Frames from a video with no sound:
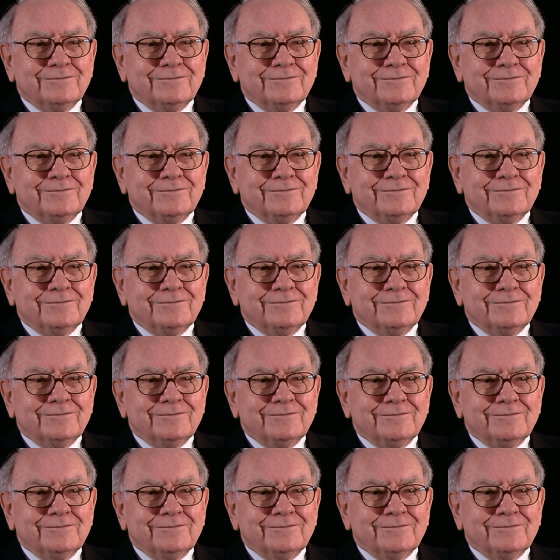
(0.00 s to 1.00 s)

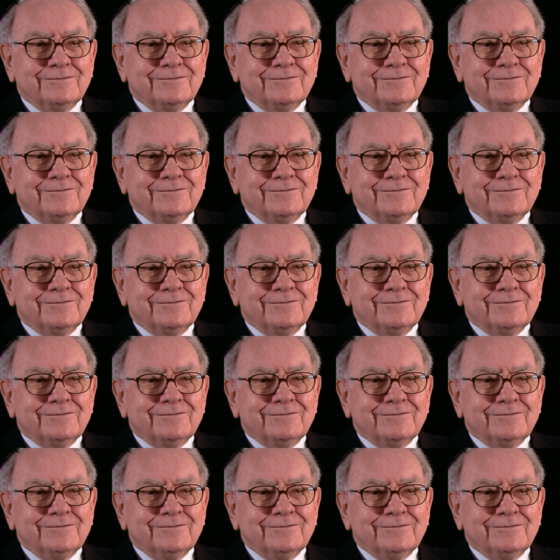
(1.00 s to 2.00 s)

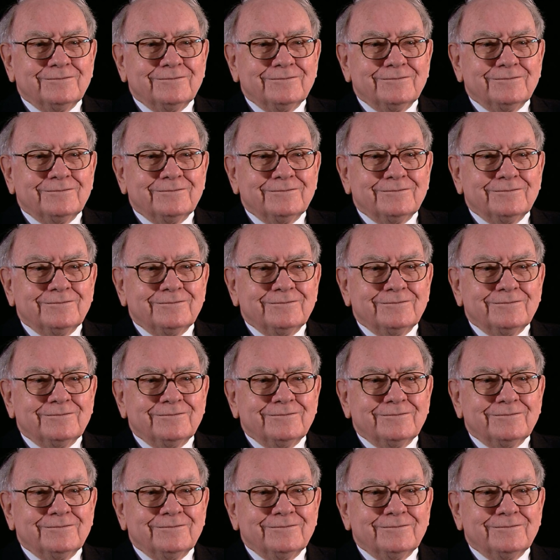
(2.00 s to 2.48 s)
(no lip movement)